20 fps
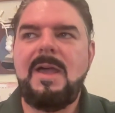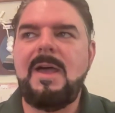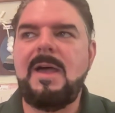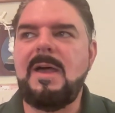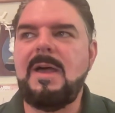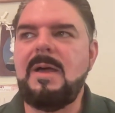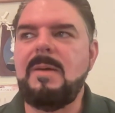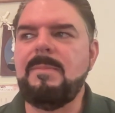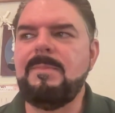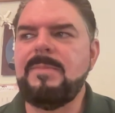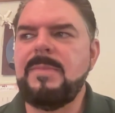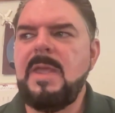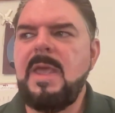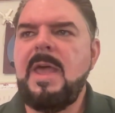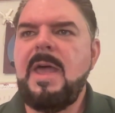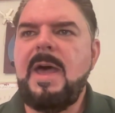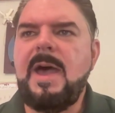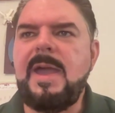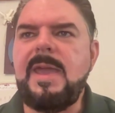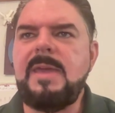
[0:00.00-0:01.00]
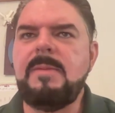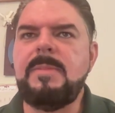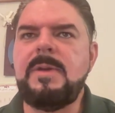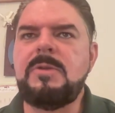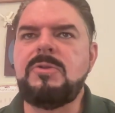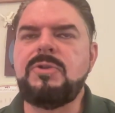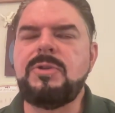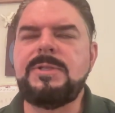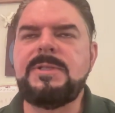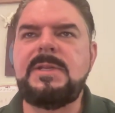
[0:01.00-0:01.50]
Um, I am
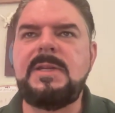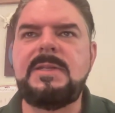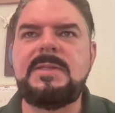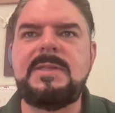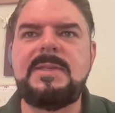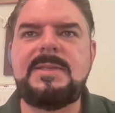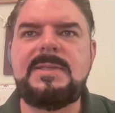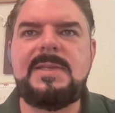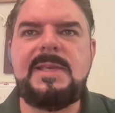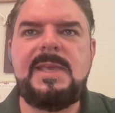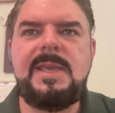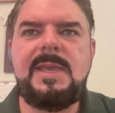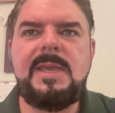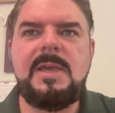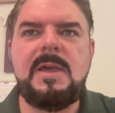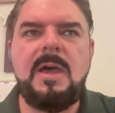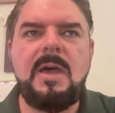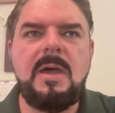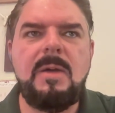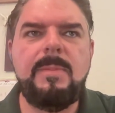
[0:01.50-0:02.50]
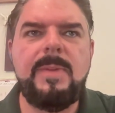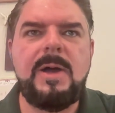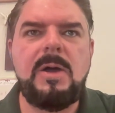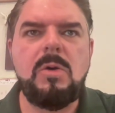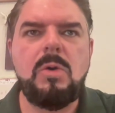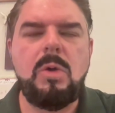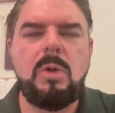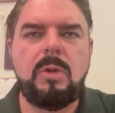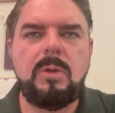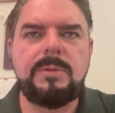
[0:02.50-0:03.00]
interested to see uh,
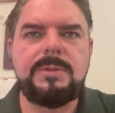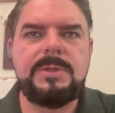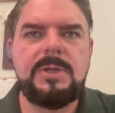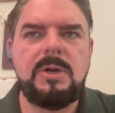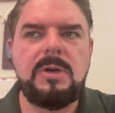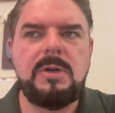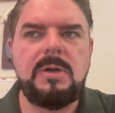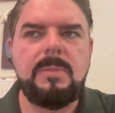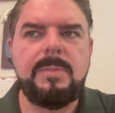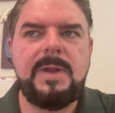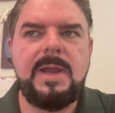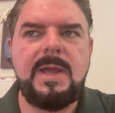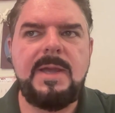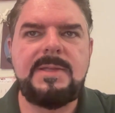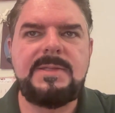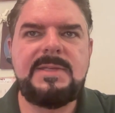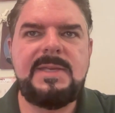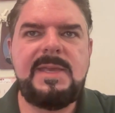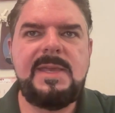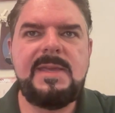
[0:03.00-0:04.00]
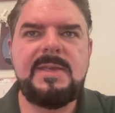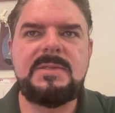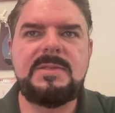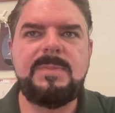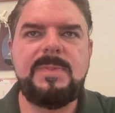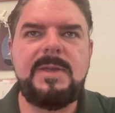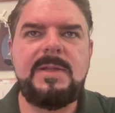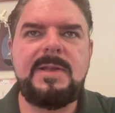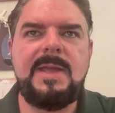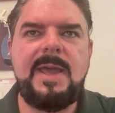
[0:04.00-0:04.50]
about Cole Turner, because he has
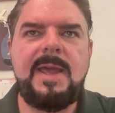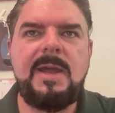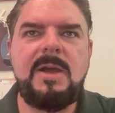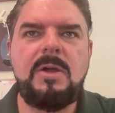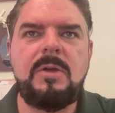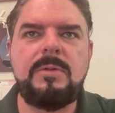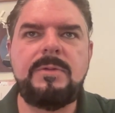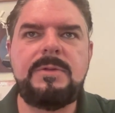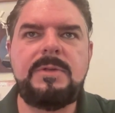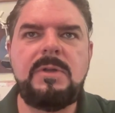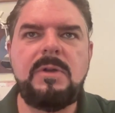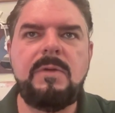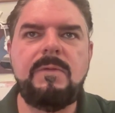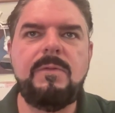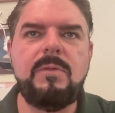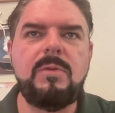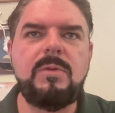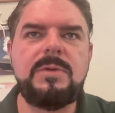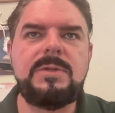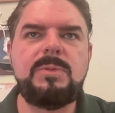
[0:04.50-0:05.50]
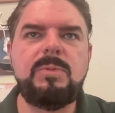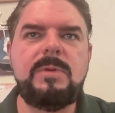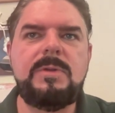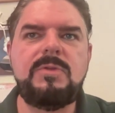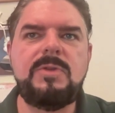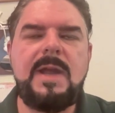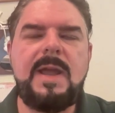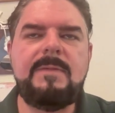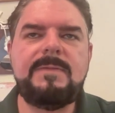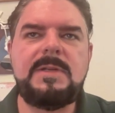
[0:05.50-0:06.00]
been out. You know, of course, we
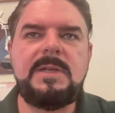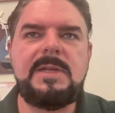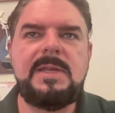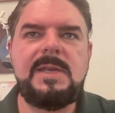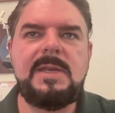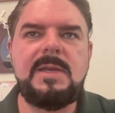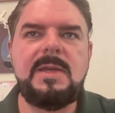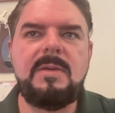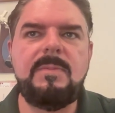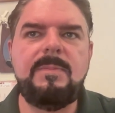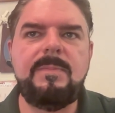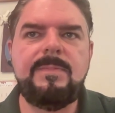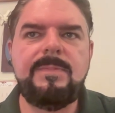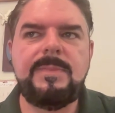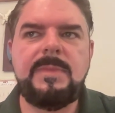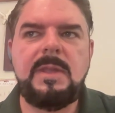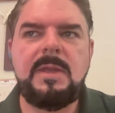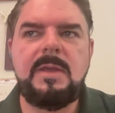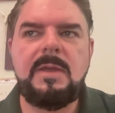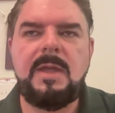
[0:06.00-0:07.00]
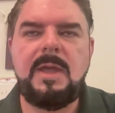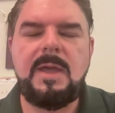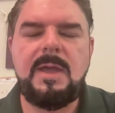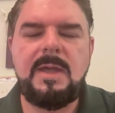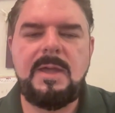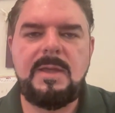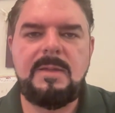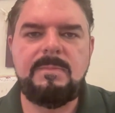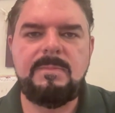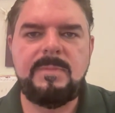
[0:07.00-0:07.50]
drafted him.
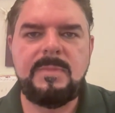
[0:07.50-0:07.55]
Uh,